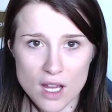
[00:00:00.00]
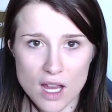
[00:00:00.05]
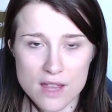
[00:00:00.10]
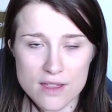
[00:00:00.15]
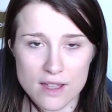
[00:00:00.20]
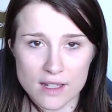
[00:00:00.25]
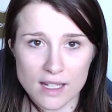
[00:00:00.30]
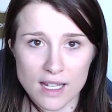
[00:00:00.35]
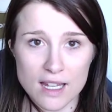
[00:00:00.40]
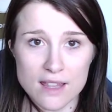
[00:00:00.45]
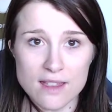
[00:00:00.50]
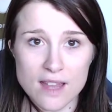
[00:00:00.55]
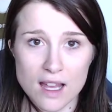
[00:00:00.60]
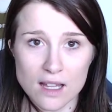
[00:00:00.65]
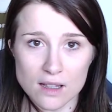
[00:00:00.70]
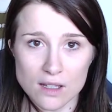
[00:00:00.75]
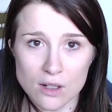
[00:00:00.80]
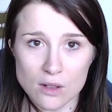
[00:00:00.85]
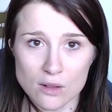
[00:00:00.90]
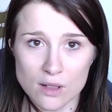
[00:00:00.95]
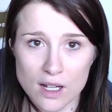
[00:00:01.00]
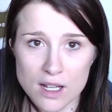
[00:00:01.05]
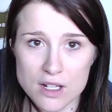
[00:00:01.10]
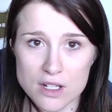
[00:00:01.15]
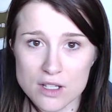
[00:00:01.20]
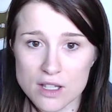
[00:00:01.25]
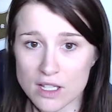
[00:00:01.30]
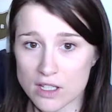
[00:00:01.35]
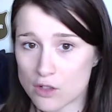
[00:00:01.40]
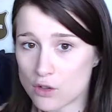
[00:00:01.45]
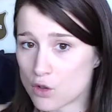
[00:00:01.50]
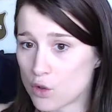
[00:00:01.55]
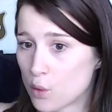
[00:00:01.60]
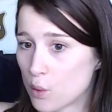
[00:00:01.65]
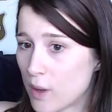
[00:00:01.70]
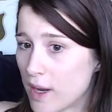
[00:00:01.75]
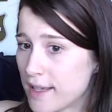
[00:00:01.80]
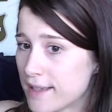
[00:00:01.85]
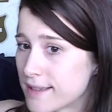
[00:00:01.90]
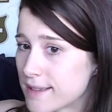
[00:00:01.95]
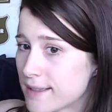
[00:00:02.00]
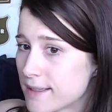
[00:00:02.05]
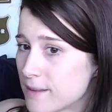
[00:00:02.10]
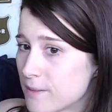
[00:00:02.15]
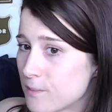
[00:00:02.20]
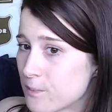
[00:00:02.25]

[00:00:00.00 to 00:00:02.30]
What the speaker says: and then in that low lunge, then you twist.